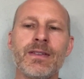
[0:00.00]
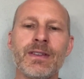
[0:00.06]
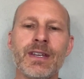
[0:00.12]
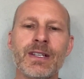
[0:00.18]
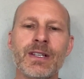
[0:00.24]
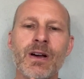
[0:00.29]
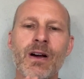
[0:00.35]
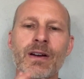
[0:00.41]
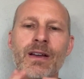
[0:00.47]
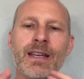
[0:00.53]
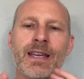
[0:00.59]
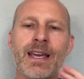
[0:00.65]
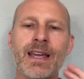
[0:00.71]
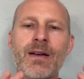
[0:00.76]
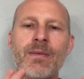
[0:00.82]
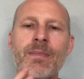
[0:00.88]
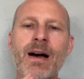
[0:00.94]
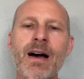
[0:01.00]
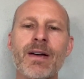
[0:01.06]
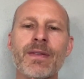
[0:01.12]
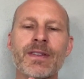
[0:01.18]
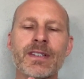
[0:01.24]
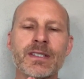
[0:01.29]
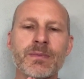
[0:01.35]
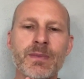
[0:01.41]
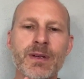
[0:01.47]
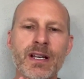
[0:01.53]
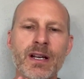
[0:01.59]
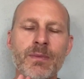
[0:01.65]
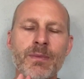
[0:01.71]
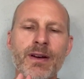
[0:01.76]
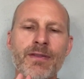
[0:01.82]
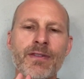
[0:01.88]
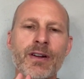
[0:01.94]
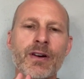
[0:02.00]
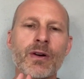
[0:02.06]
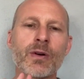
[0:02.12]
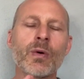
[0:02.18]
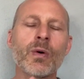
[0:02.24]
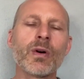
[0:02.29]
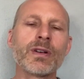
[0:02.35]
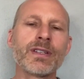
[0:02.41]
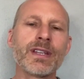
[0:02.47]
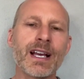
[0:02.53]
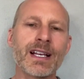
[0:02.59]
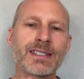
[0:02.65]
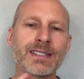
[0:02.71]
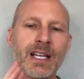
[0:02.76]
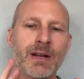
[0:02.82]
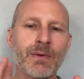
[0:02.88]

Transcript: they talk again about this medial prefrontal cortex.